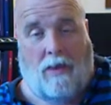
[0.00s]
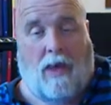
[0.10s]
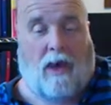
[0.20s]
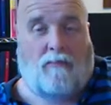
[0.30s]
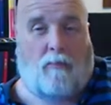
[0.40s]

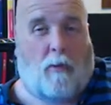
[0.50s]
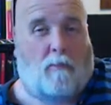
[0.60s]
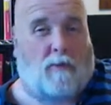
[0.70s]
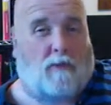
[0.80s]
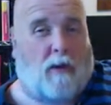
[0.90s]
Have you
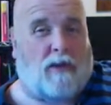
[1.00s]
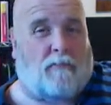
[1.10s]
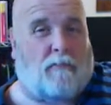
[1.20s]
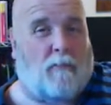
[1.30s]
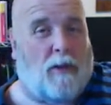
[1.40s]
ever tried to
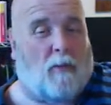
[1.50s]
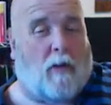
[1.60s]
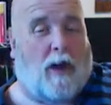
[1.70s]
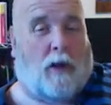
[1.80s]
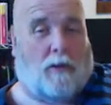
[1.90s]
figure
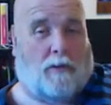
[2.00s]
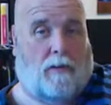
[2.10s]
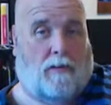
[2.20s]
out